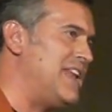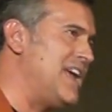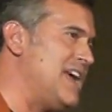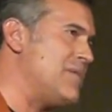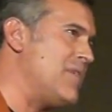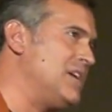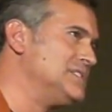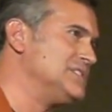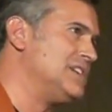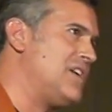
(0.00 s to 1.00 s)
the name.
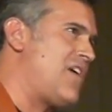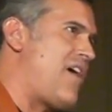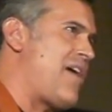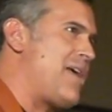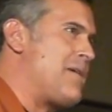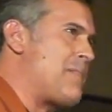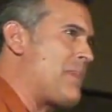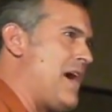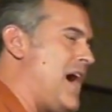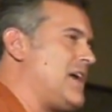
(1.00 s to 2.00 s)

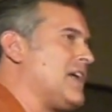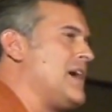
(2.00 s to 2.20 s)
How did it